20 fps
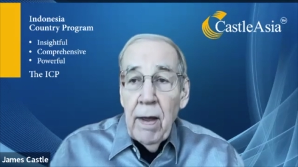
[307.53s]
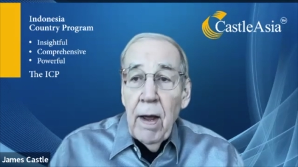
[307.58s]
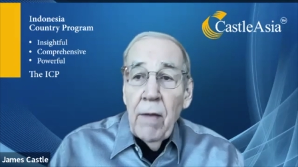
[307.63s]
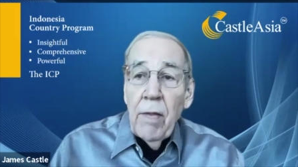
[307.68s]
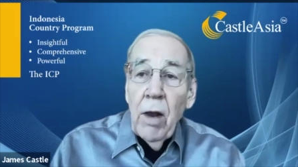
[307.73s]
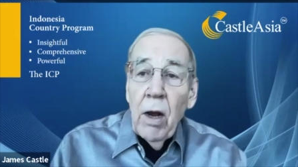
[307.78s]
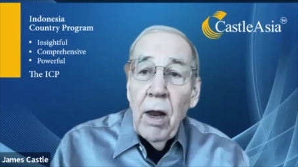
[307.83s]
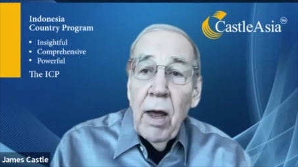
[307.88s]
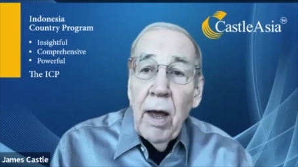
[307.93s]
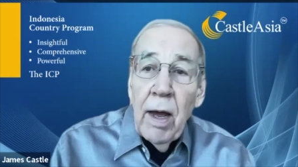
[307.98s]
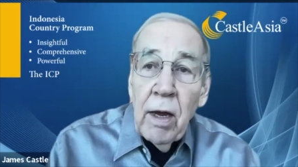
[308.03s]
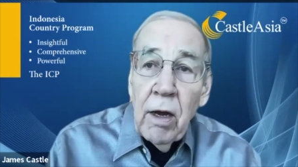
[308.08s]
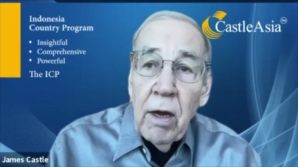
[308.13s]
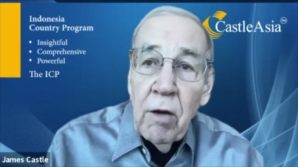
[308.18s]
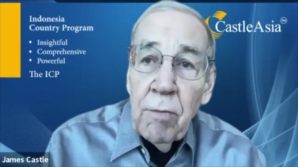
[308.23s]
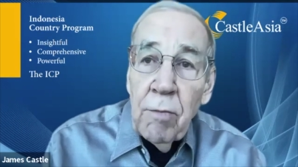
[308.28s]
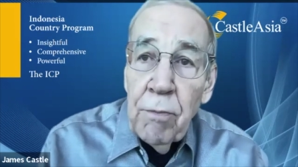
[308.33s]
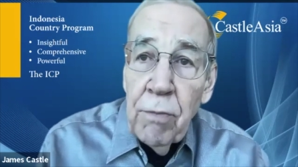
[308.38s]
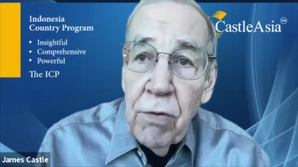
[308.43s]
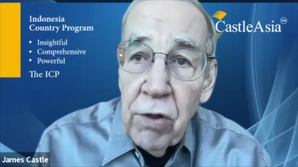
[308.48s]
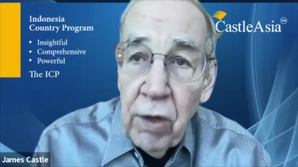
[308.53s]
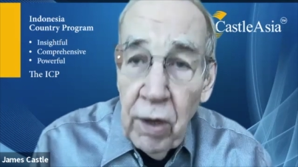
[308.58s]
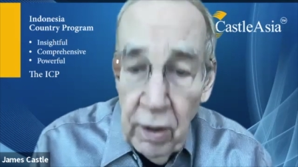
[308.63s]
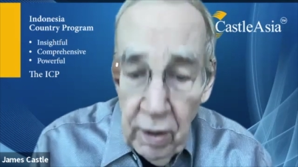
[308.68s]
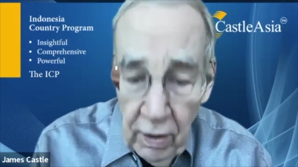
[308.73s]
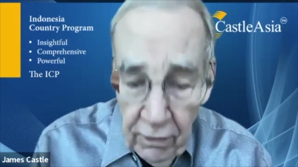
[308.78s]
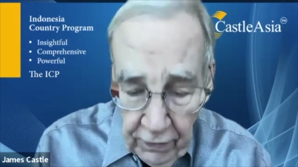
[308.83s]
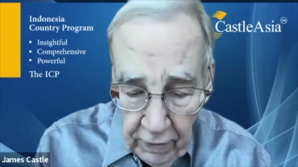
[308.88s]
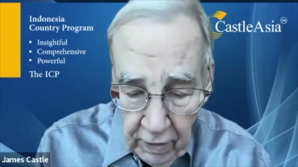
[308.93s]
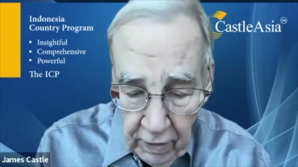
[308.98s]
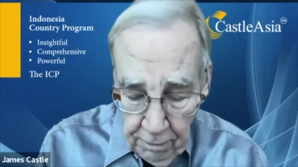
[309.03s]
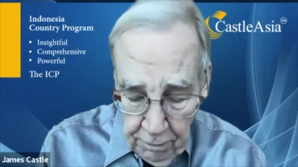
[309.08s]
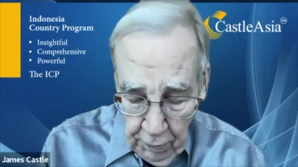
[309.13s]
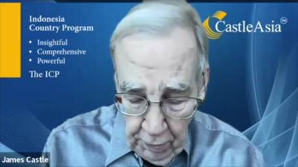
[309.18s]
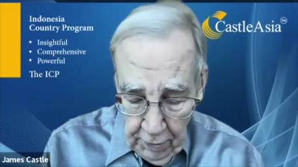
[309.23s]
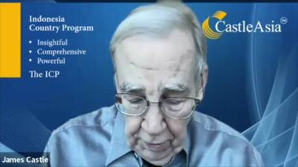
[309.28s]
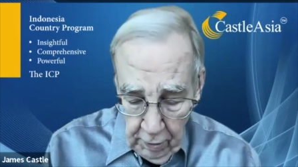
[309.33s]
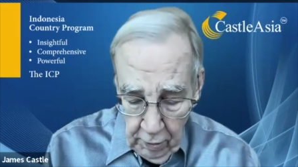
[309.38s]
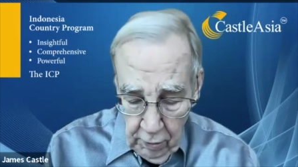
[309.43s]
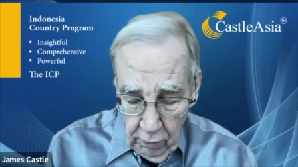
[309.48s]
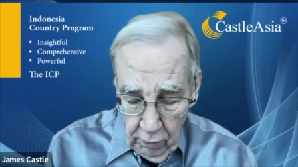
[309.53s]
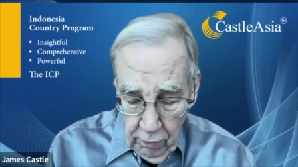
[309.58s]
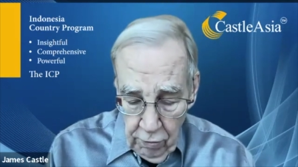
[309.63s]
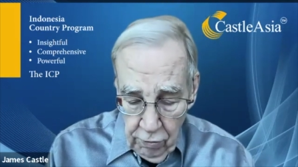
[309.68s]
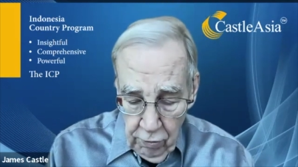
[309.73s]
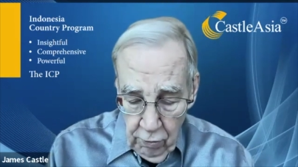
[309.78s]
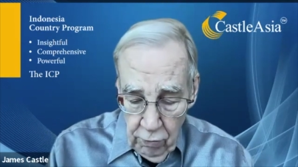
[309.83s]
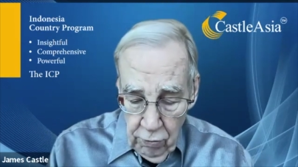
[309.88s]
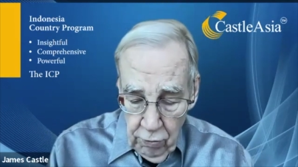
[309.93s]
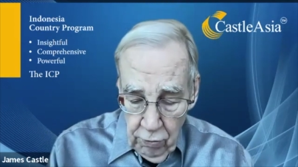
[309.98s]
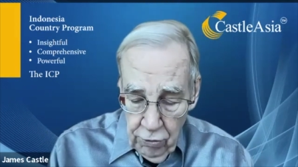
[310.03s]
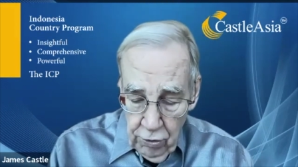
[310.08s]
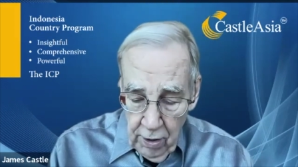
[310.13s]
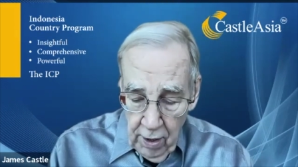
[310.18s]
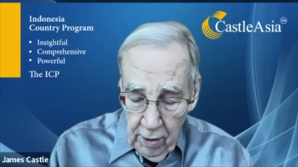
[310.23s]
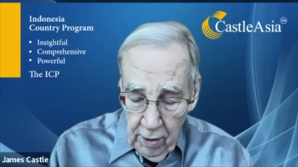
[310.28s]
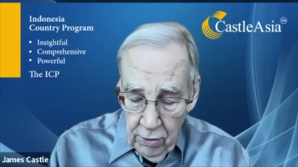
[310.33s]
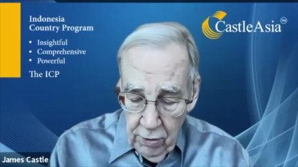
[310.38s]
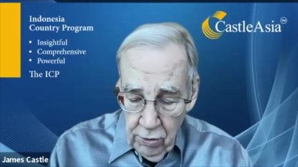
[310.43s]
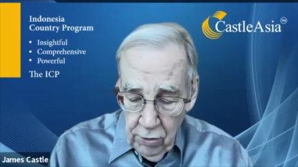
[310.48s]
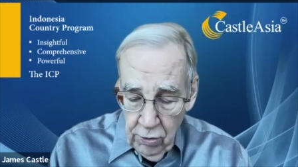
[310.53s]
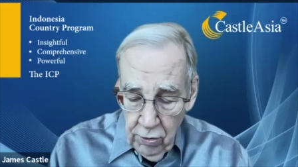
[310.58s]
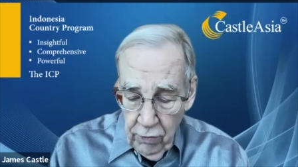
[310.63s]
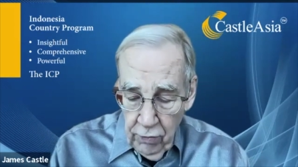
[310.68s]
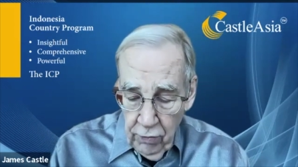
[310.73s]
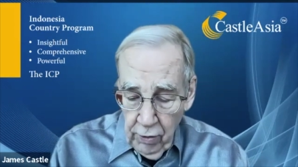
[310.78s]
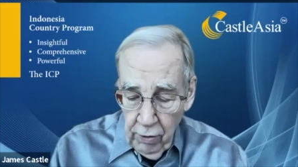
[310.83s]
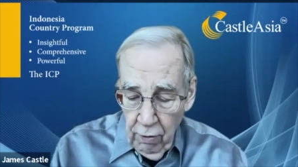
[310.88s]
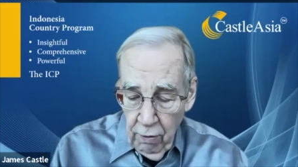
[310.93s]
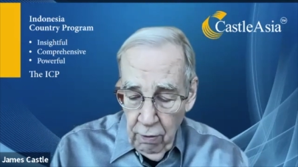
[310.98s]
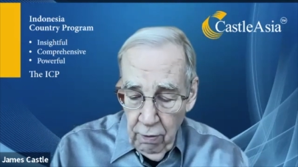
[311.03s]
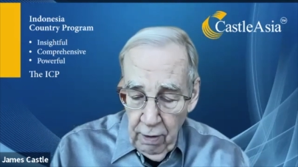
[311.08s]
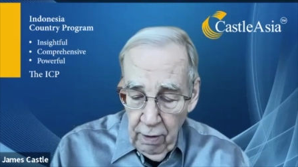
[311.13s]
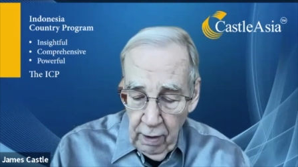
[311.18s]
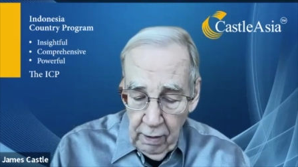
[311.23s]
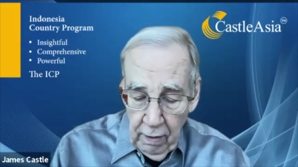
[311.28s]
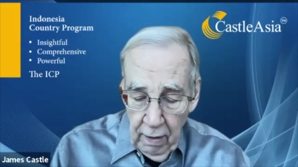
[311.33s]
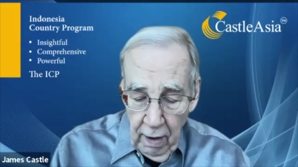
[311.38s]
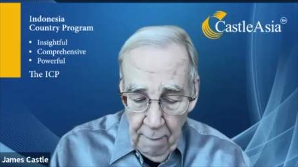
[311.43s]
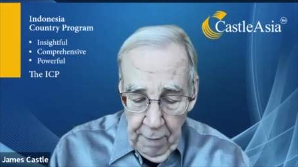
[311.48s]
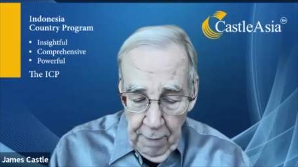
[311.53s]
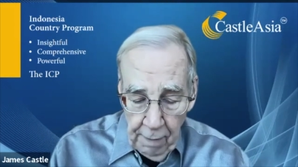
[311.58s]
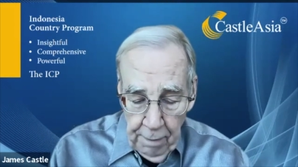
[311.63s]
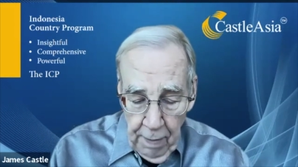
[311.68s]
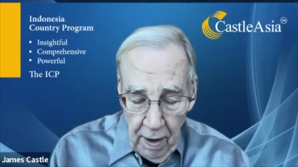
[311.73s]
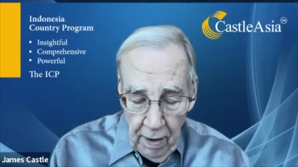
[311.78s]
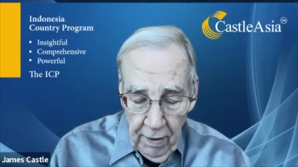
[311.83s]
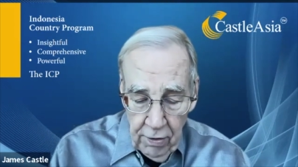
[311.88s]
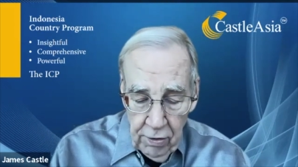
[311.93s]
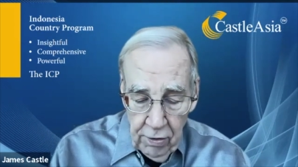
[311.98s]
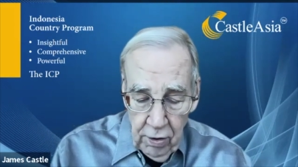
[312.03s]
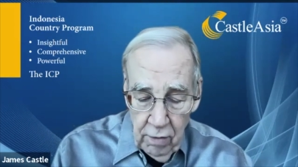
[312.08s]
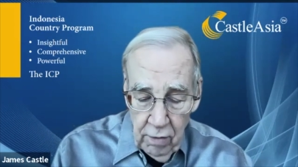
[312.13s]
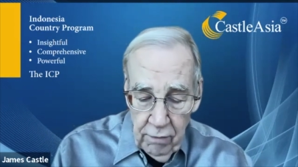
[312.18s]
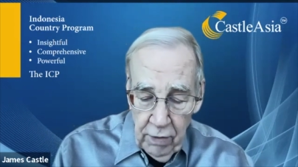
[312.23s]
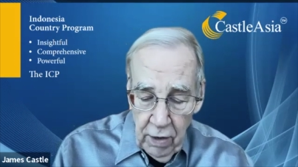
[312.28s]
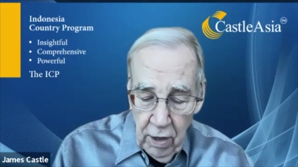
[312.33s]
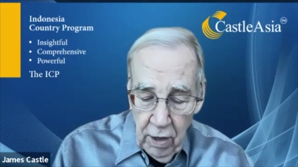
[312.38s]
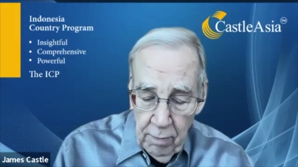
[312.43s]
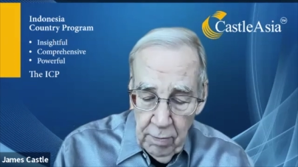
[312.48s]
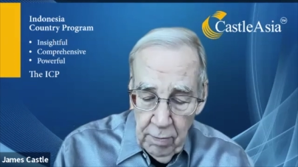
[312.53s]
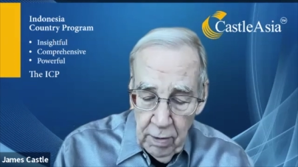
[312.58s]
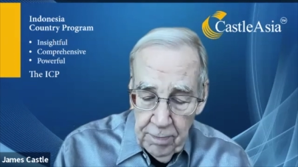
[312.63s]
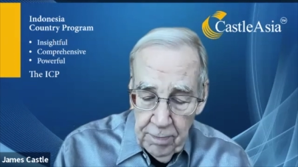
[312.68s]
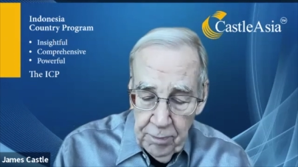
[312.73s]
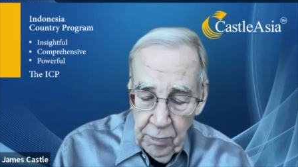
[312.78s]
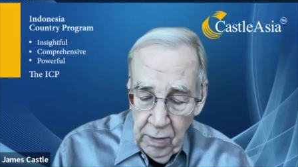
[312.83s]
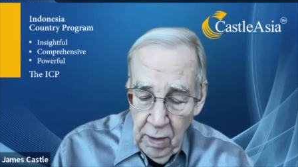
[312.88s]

and the lack of significant political or social challenges to the current economic policy environment,